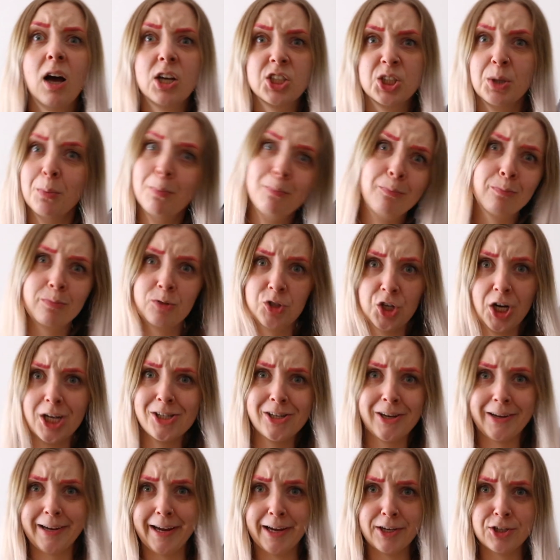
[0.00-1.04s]
should
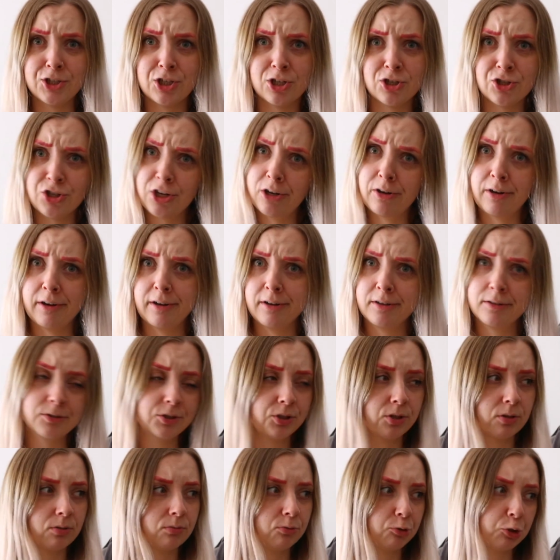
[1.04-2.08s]
change location,
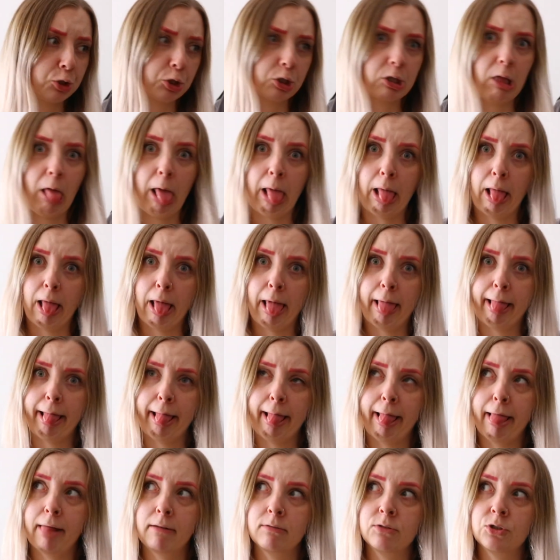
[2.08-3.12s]
shouldn't
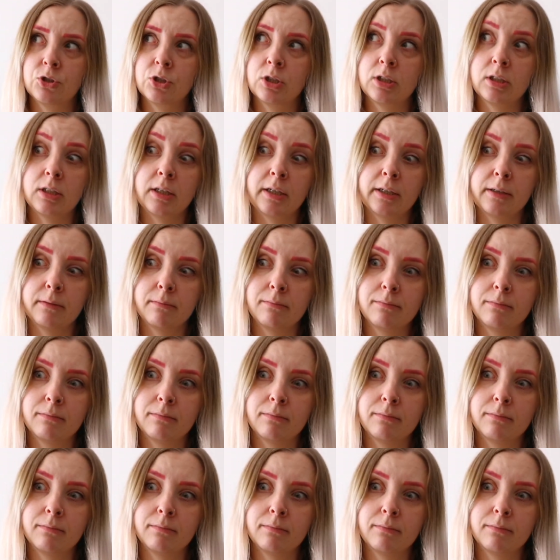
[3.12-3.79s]
I?